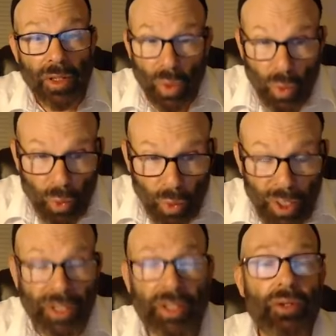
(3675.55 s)

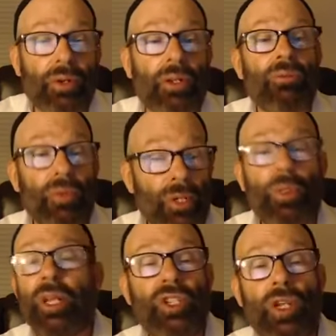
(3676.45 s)
Read the Torah. Read
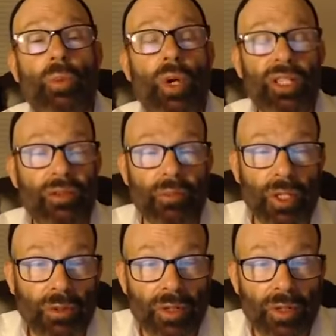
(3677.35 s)
what Hashem wants from you.